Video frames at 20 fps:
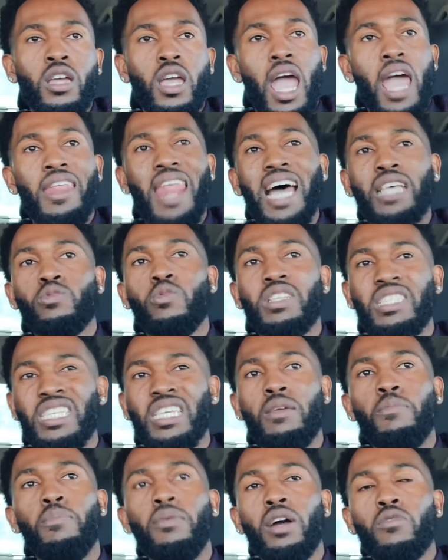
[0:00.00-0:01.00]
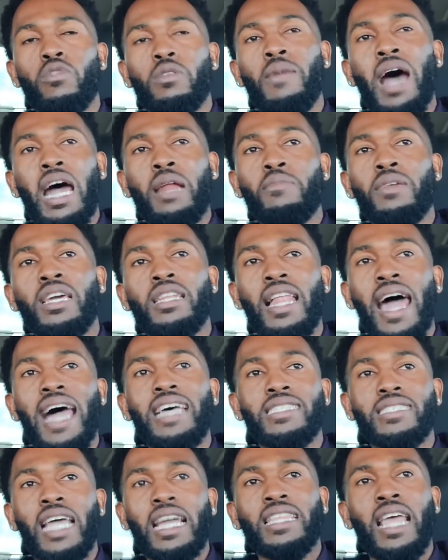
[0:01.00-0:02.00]
And that's what D-Book reminded me of
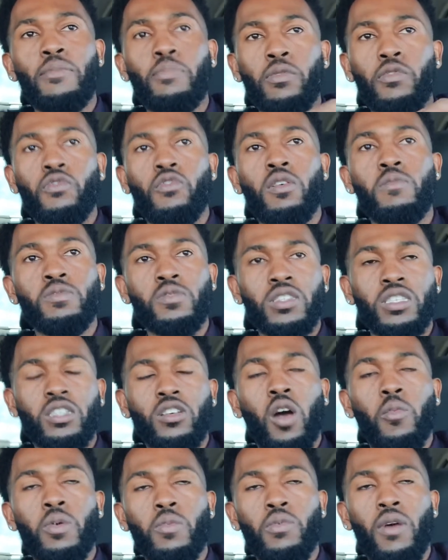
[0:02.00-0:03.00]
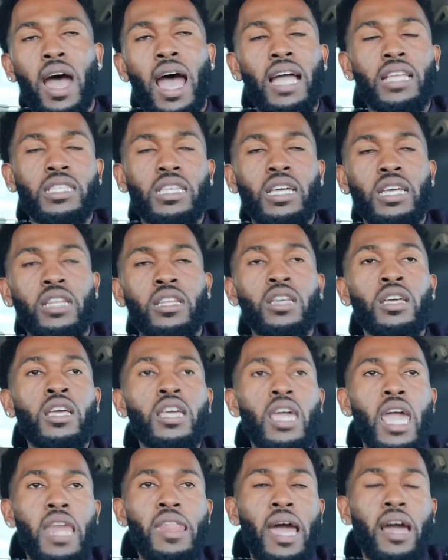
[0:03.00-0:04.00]
last night, that performance that Kobe Bryant did
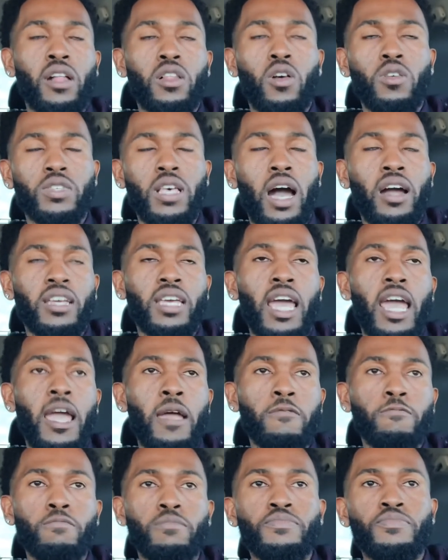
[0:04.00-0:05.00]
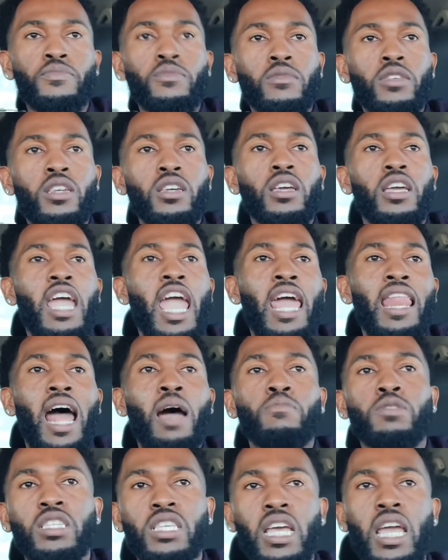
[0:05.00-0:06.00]
in that closeout game. And
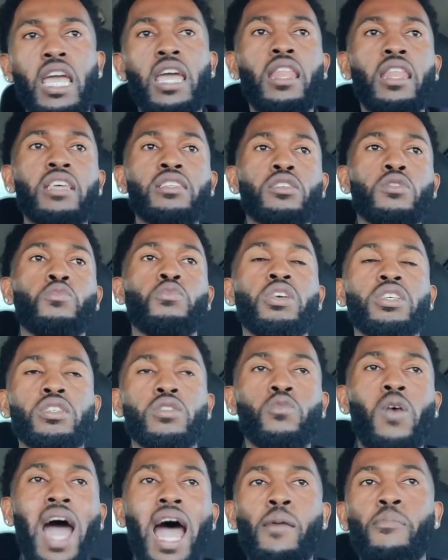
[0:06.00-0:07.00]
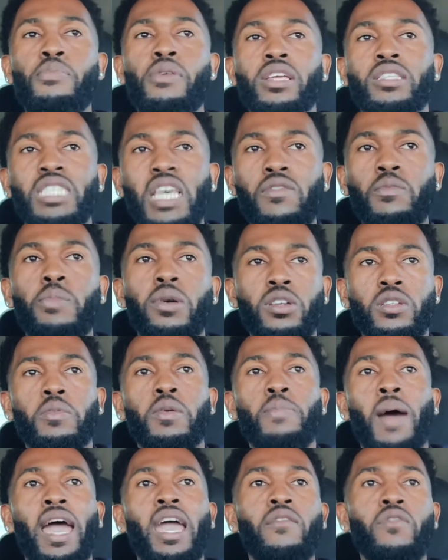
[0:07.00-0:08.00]
I'm seeing, this is the reasons why I picked Devin Booker to be
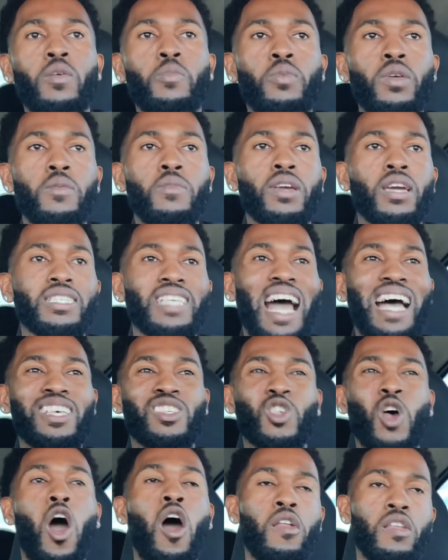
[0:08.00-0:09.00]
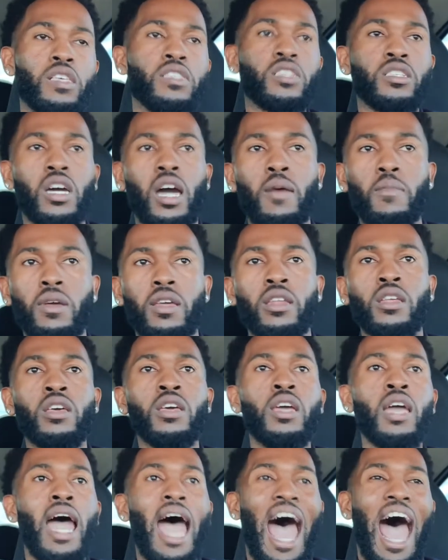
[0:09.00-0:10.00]
my MVP, because I saw this coming.
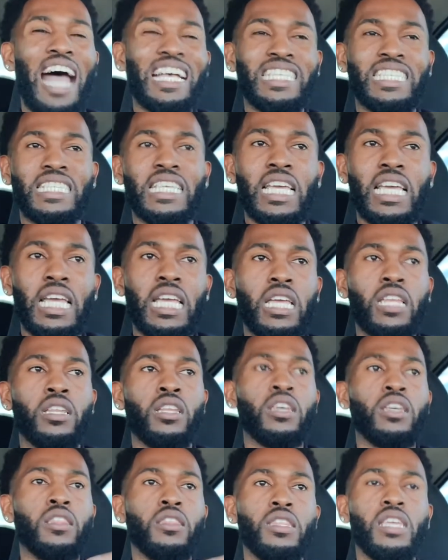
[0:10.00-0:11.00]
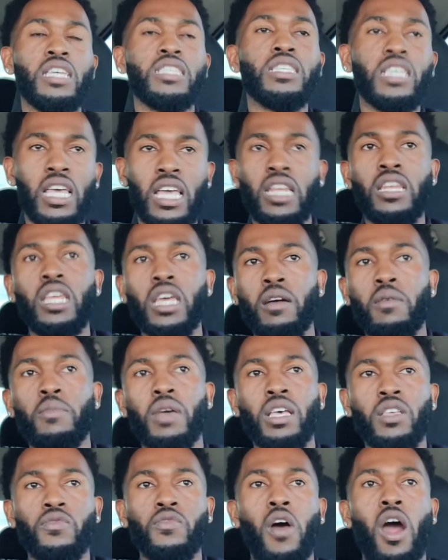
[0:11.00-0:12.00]
I seen this in him
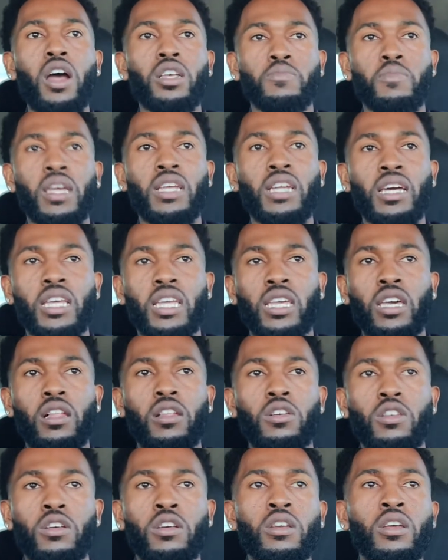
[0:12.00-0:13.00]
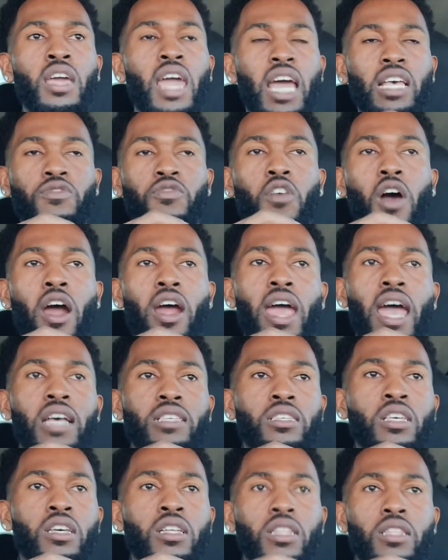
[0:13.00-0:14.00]
as far as being a killer, as far
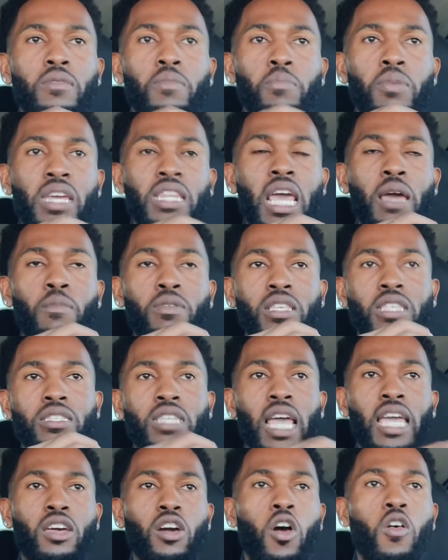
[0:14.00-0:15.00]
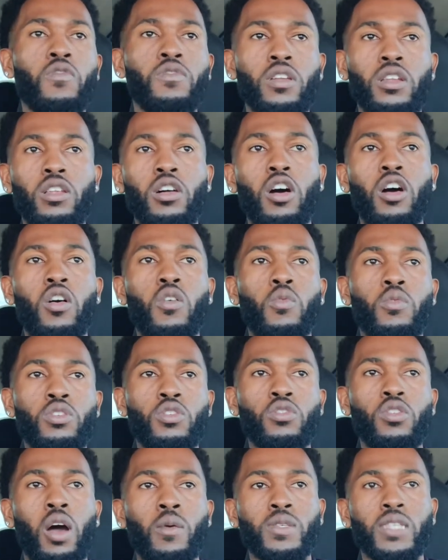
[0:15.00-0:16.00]
as being able to take over the load when,
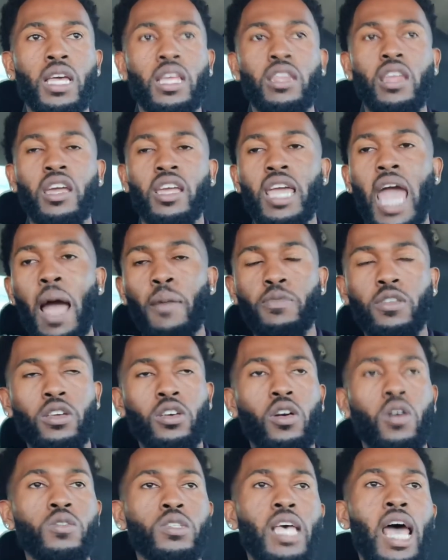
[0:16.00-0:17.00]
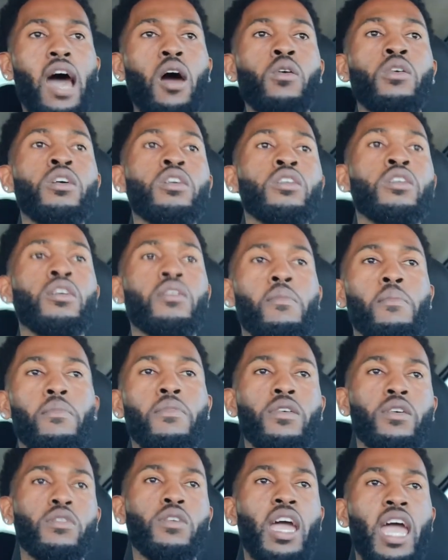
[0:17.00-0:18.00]
their captain goes out,
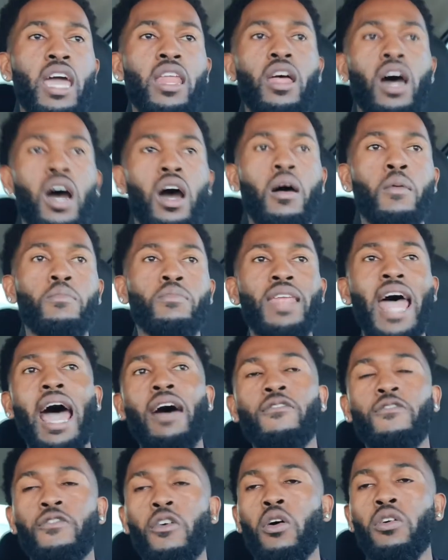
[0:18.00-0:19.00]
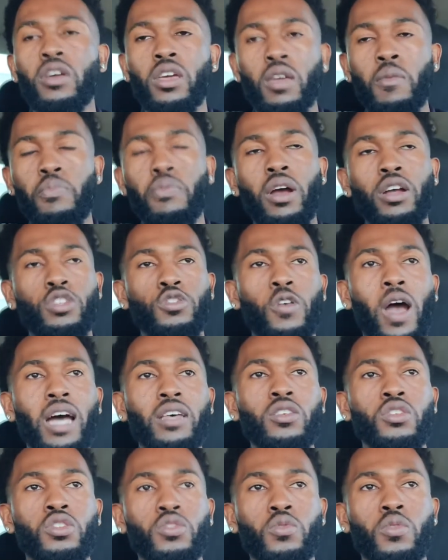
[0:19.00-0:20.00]
and not folding in pressurized
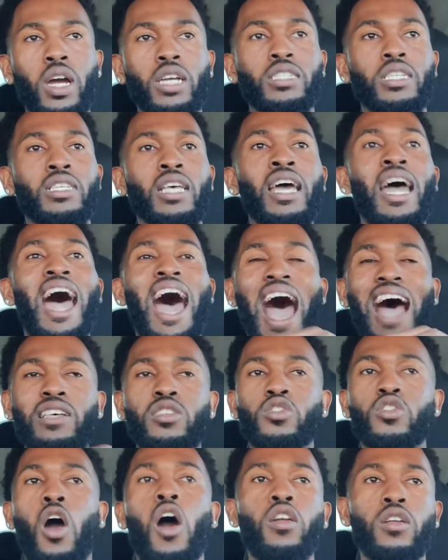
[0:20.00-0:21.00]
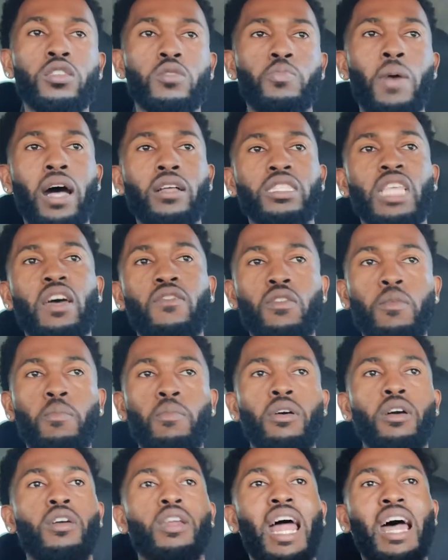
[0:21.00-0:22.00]
situations. I saw this about Devin
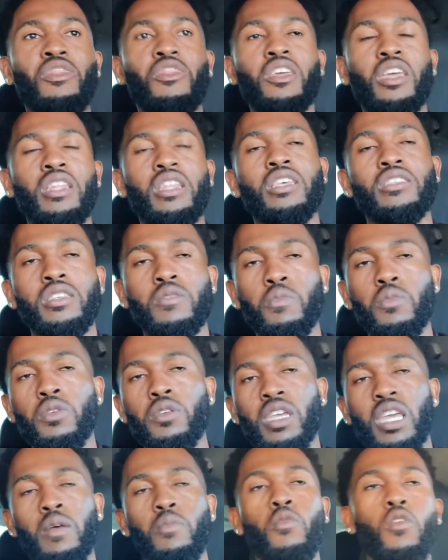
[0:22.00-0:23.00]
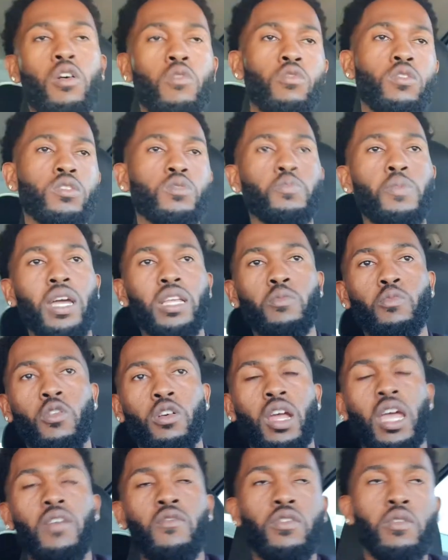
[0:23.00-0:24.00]
Booker, and I think he needs to get more respect, more
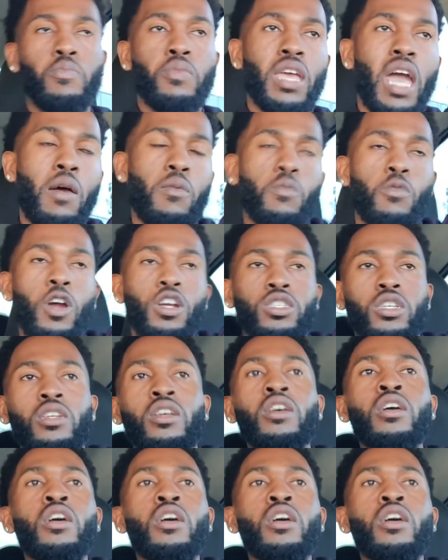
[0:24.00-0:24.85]
MVP admiration.